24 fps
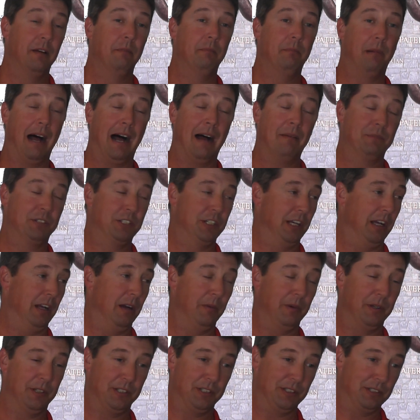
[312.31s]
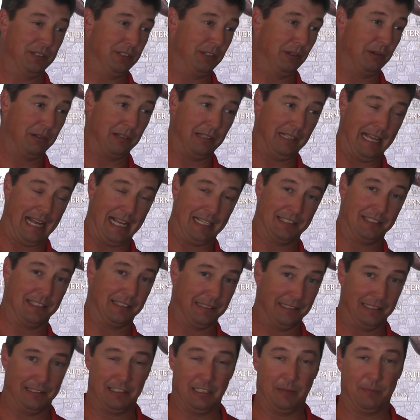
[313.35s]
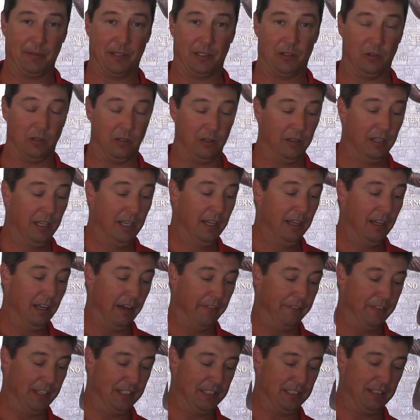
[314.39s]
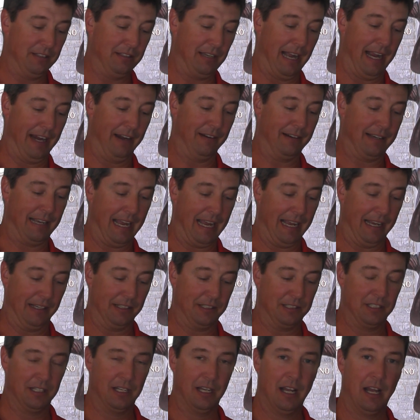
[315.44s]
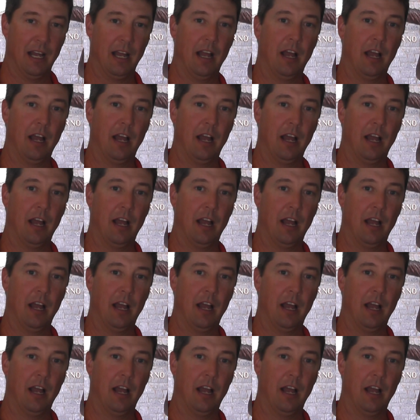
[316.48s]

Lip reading: bombshell, which is so classically typical of this entire case.